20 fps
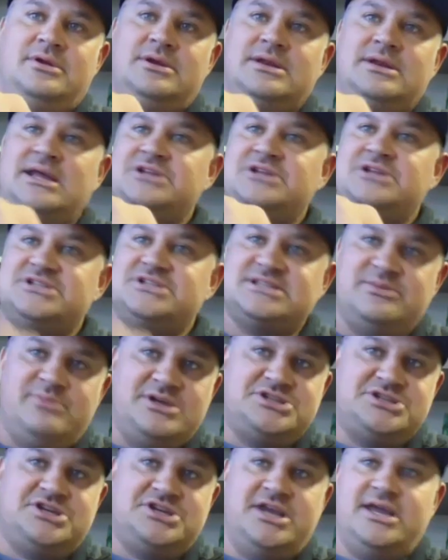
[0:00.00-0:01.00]
not just in
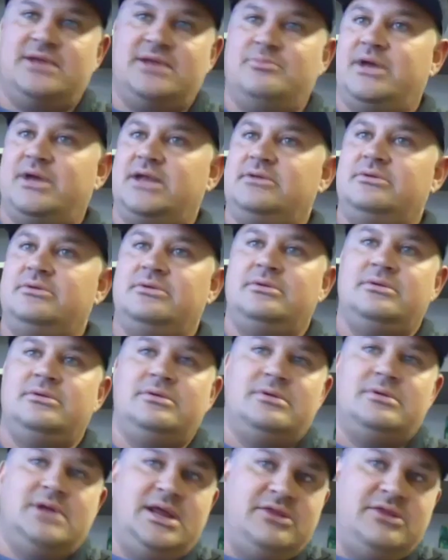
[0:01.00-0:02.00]
Michigan, but
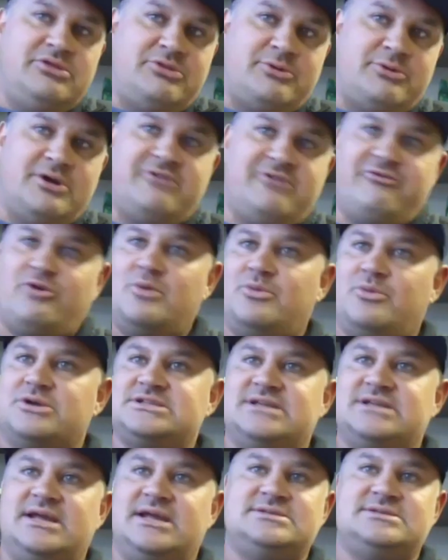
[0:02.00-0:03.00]
in 3 or 4 more
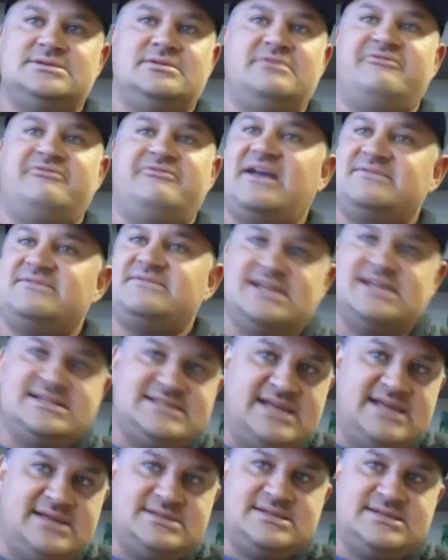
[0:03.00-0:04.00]
states, 5 states,
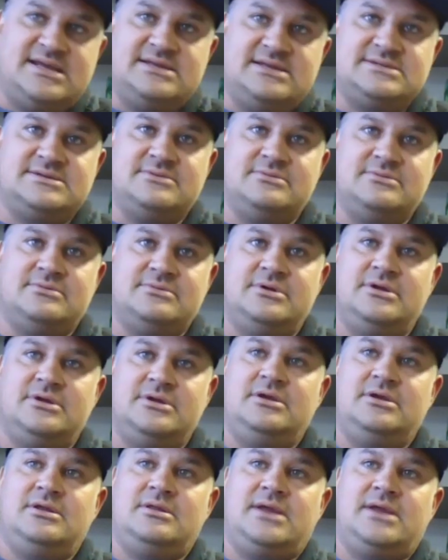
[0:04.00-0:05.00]
10 states?
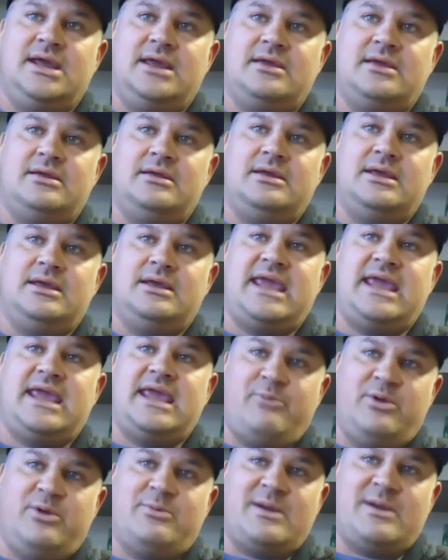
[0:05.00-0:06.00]
Like,
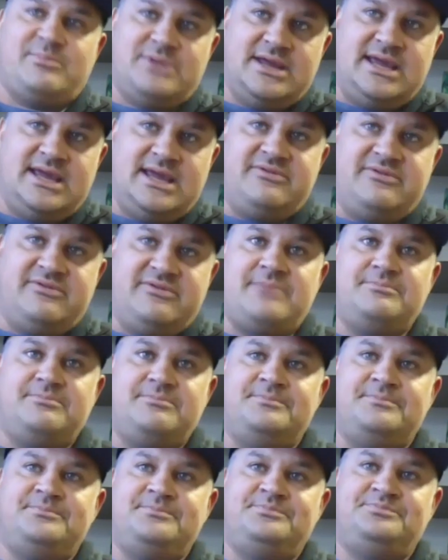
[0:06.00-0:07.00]
can we replicate that?
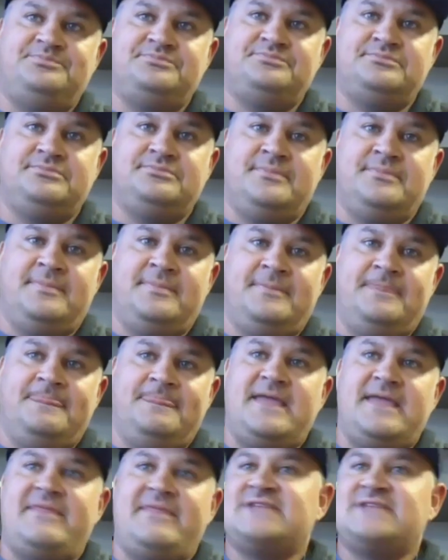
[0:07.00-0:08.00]

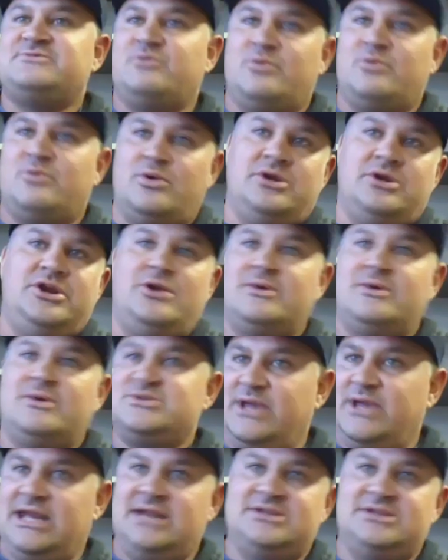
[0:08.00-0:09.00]
And that's what we're, get
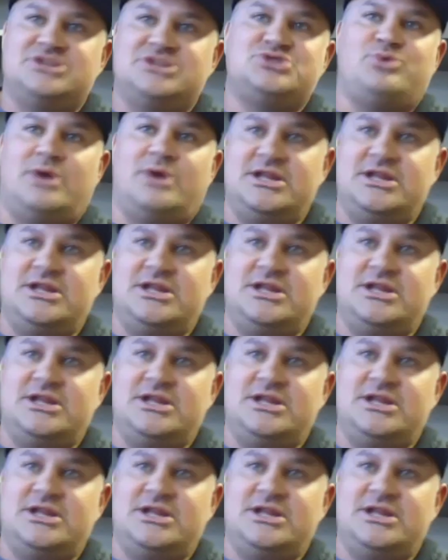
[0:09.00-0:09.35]
into 20.